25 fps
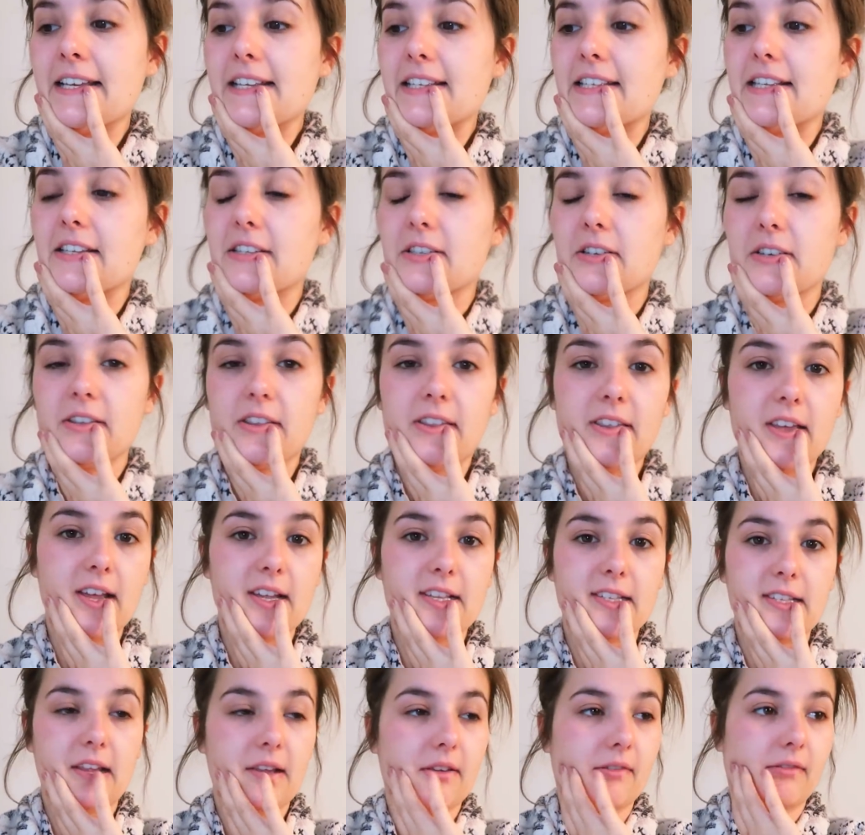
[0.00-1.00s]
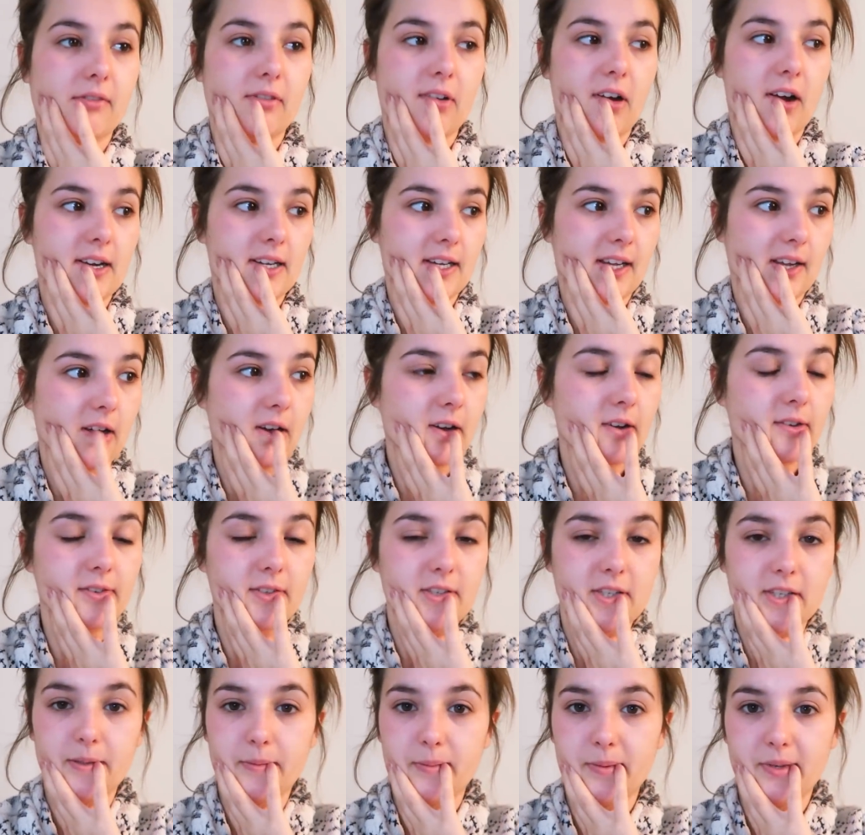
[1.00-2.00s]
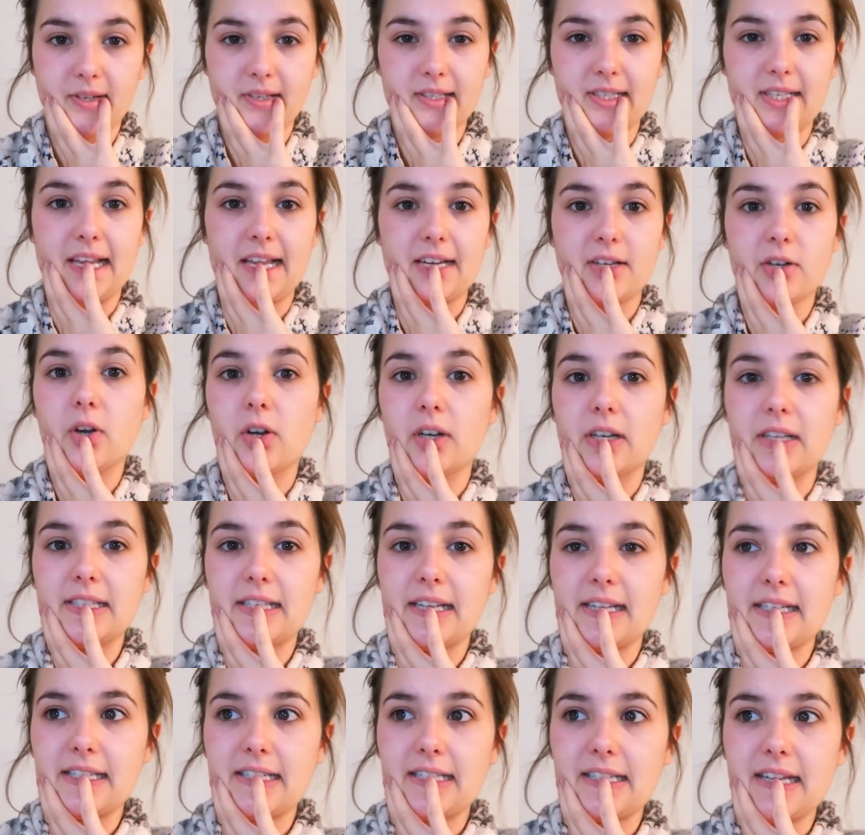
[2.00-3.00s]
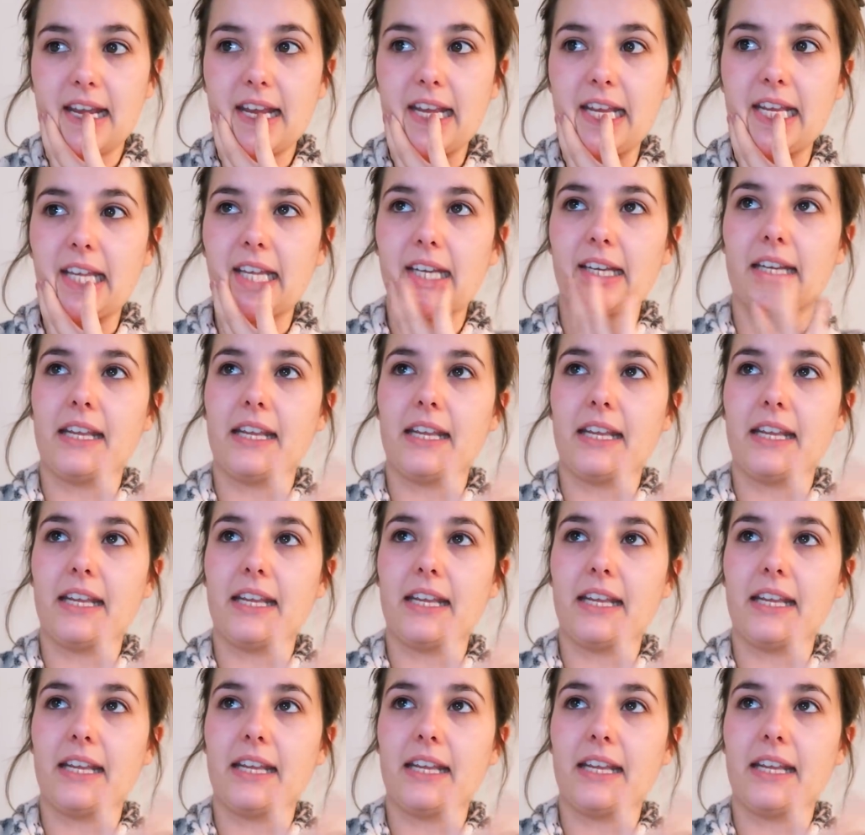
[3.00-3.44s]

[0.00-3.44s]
So he's got Thursday and Friday off just because he had a holiday to take.